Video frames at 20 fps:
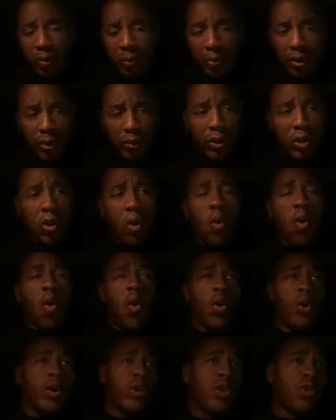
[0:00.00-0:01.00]
Biblical
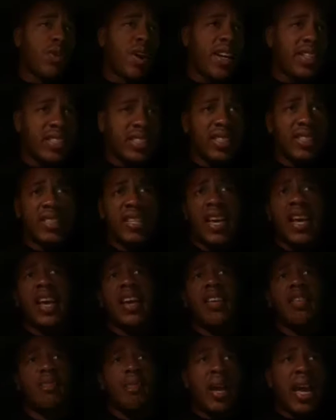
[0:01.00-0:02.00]
order. Christ is the
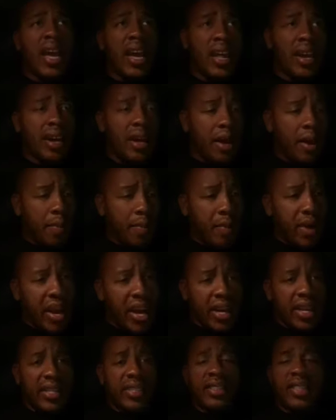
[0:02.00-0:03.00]
head of man.
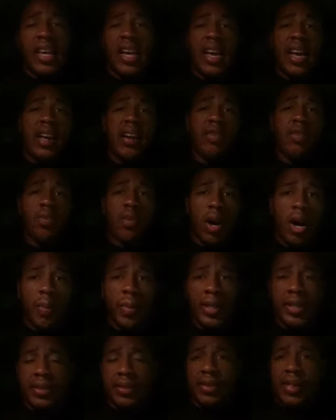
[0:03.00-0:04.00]
Man is the head of
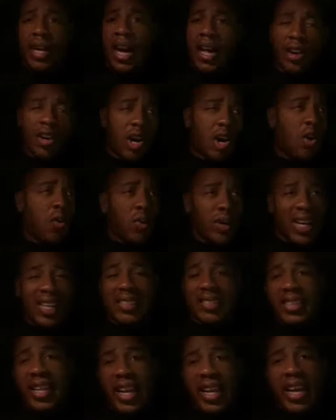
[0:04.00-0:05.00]
woman. I know when I
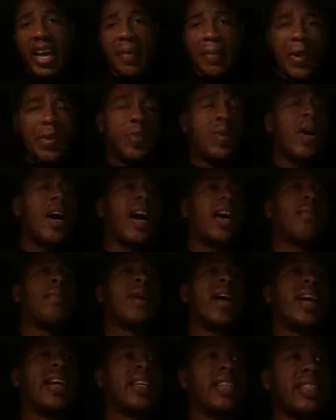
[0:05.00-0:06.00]
say that, people
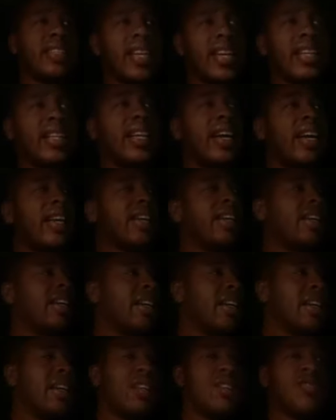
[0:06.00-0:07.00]
automatically think like,
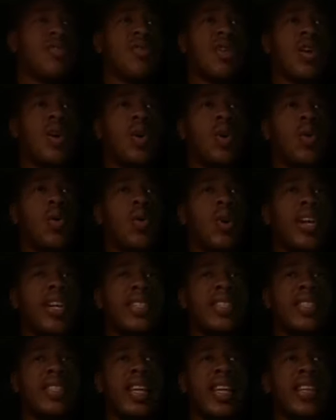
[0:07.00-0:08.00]
you know,
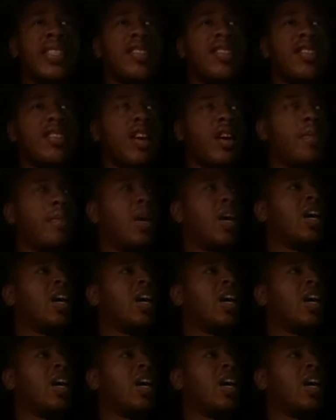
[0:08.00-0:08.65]
it's it's some um,